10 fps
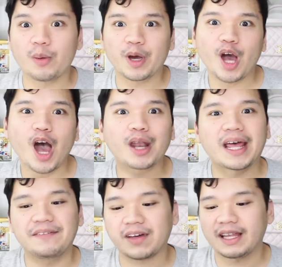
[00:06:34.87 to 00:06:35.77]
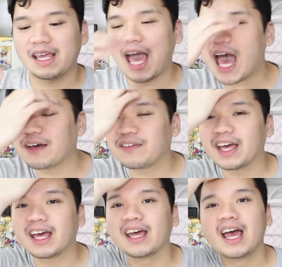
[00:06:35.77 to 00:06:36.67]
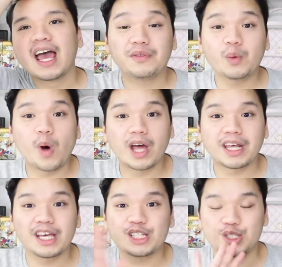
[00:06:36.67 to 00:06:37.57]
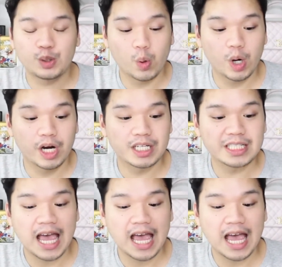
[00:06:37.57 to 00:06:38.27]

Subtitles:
oh my god, I finally have it. If you want it, it's yours.